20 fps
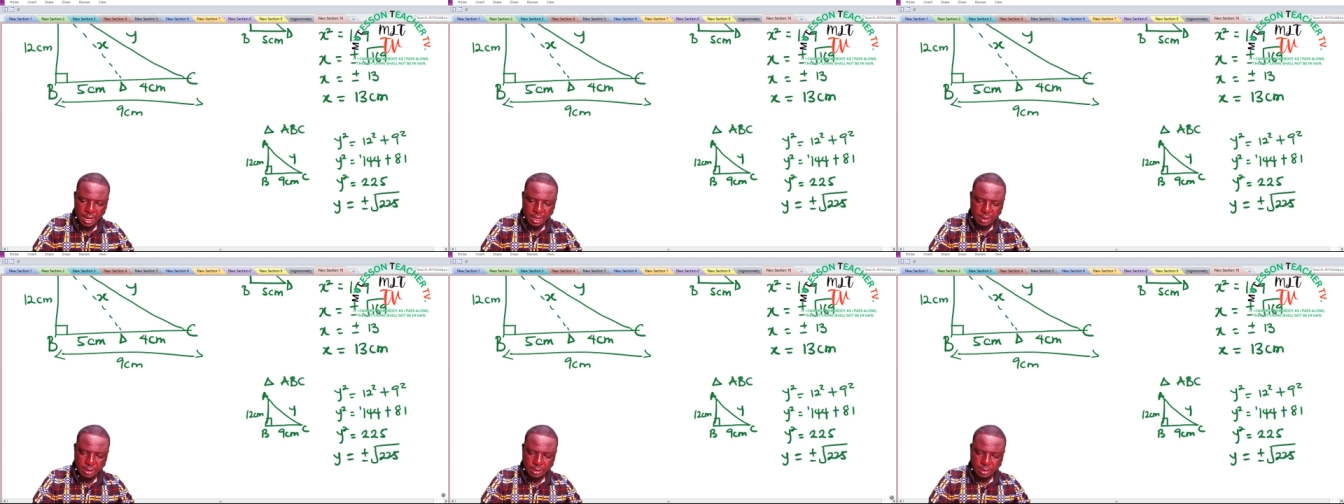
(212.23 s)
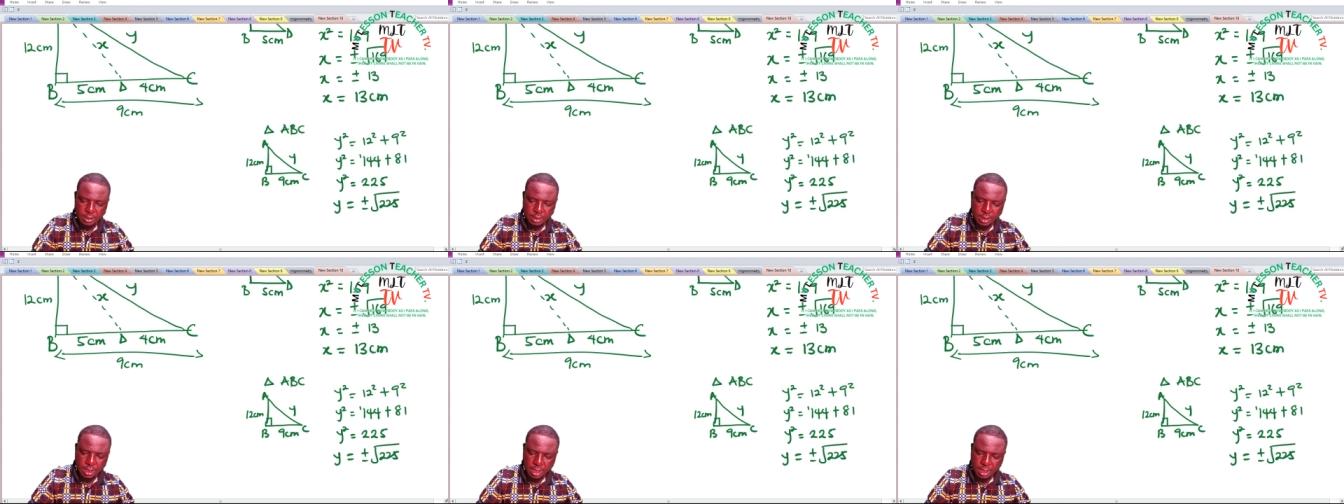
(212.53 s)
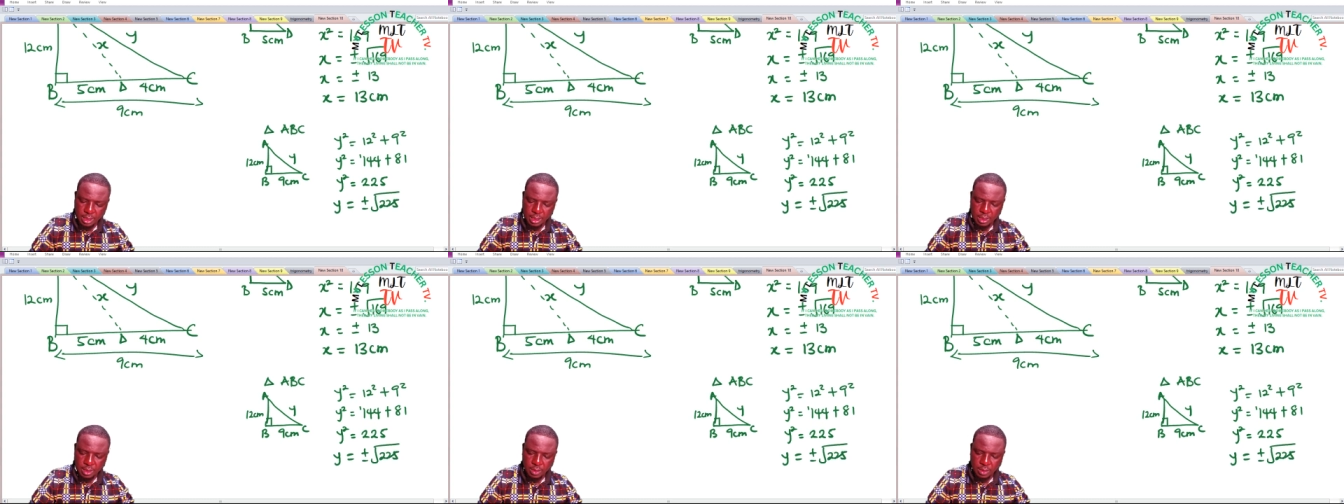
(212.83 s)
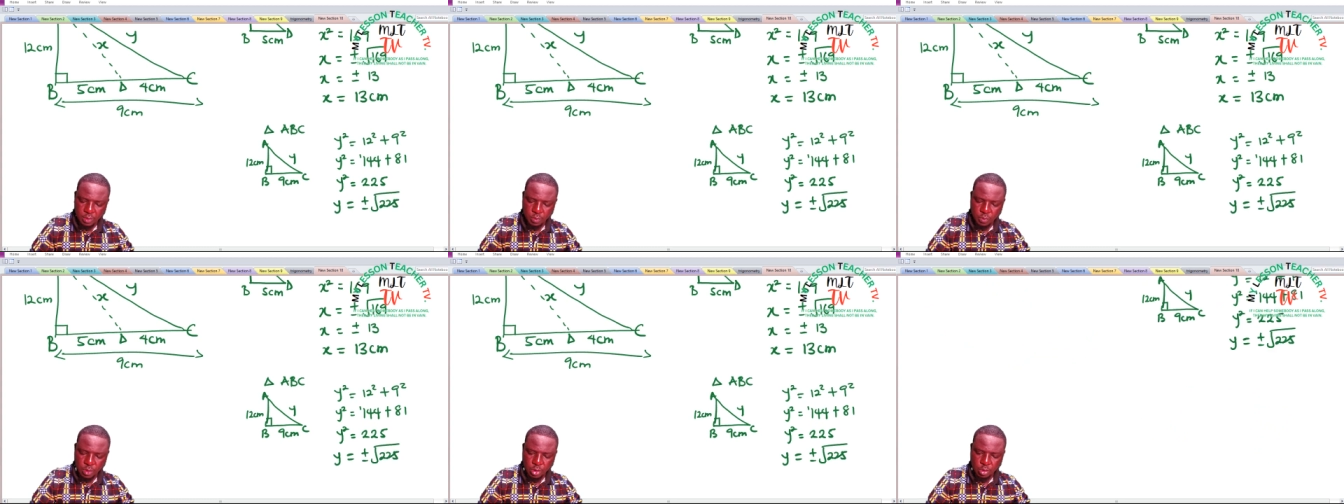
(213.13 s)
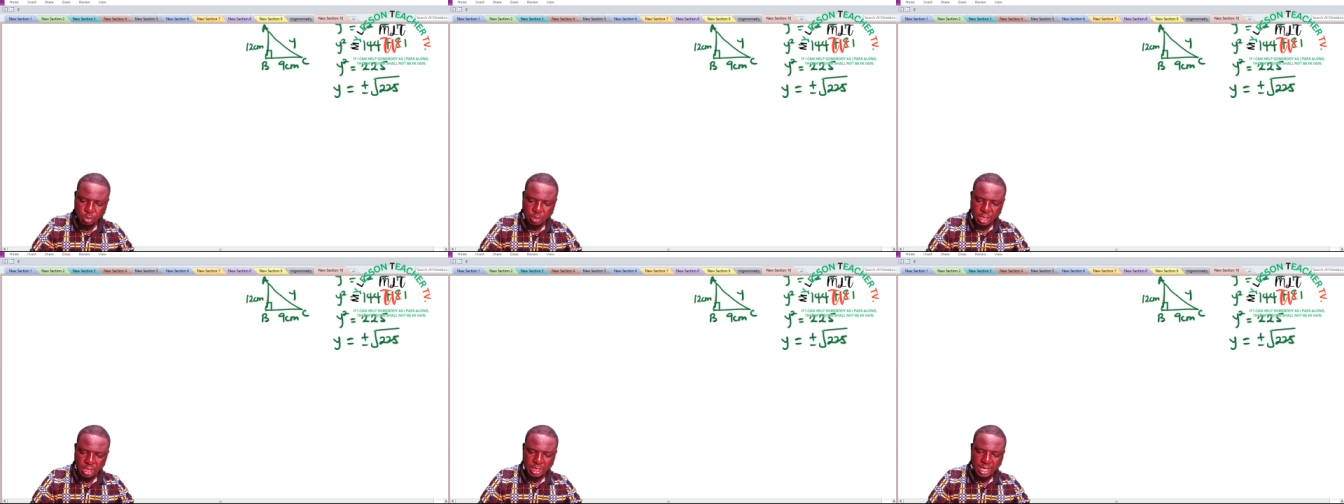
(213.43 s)
And
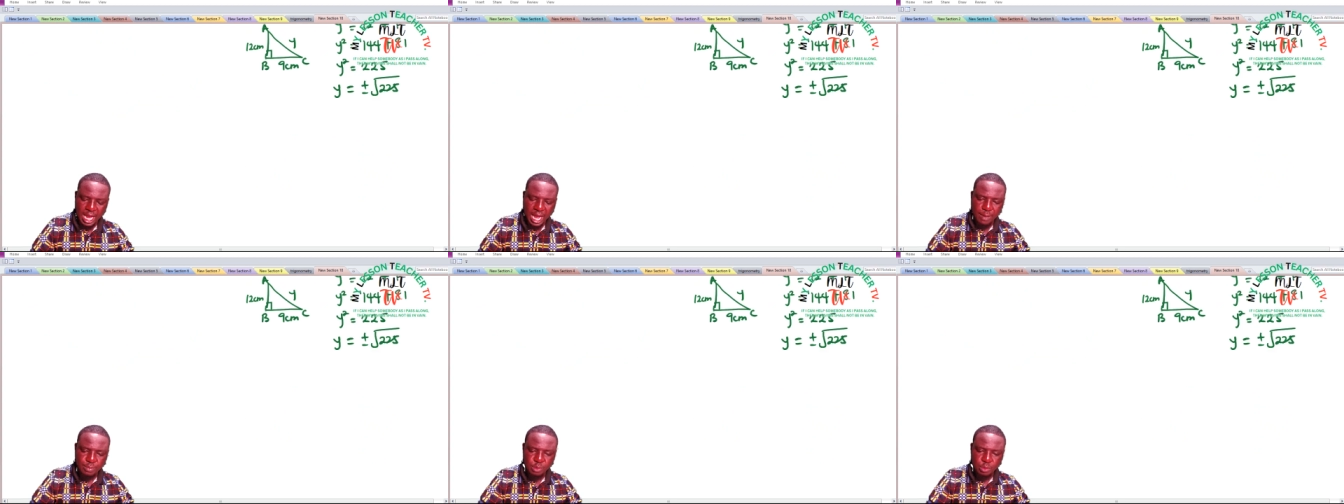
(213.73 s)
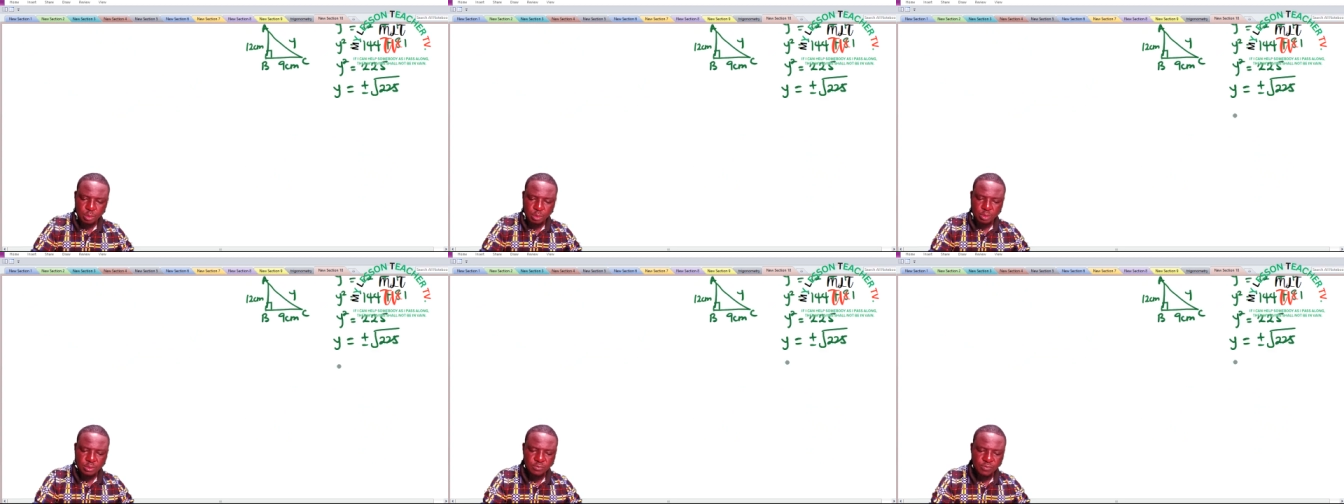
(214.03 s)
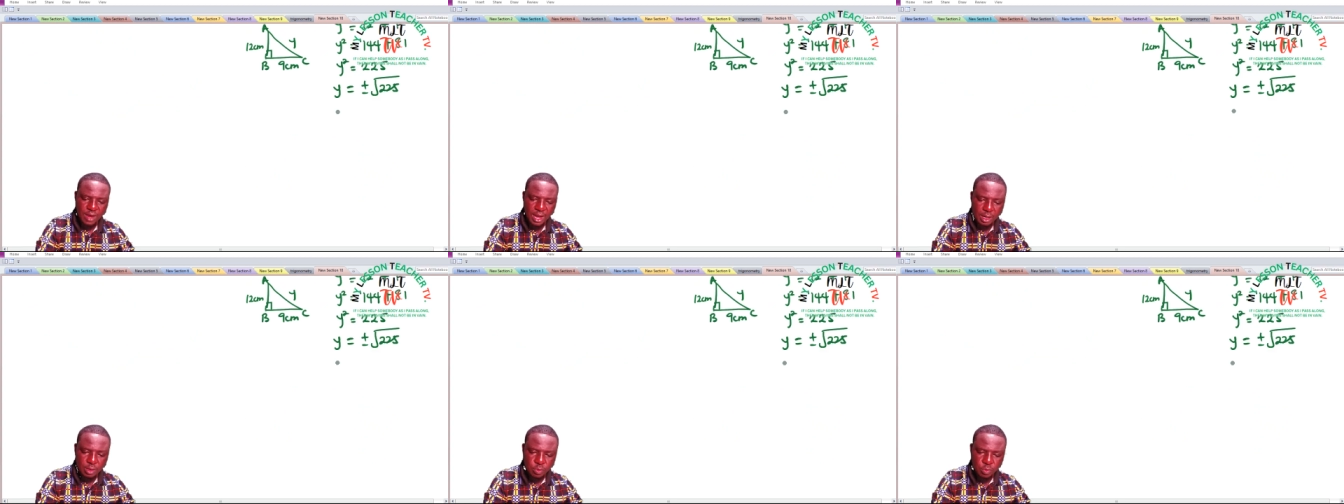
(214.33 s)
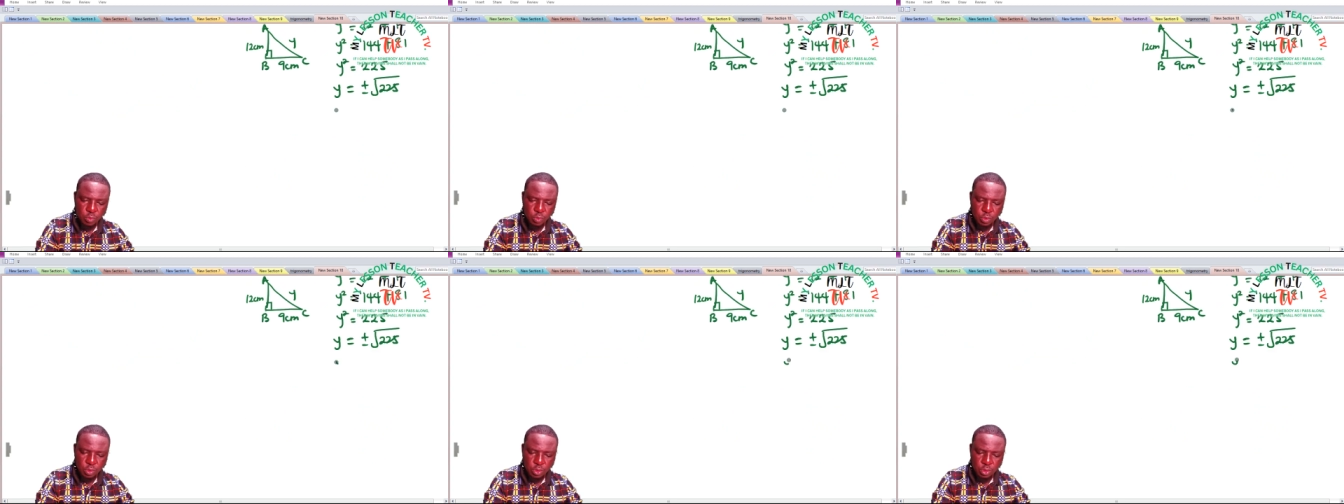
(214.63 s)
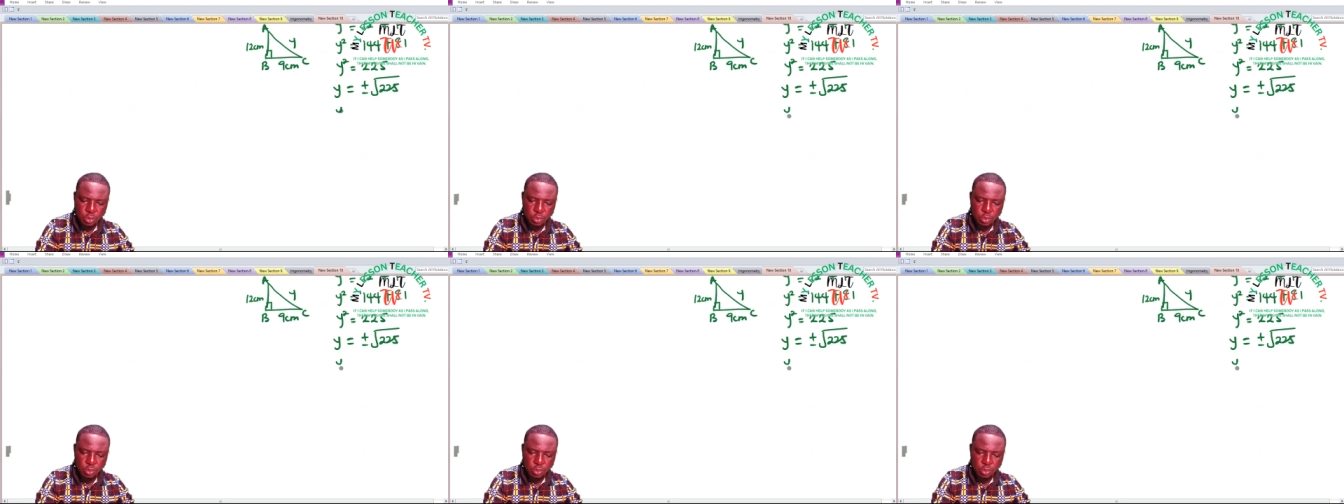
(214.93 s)
when you take the absolute value,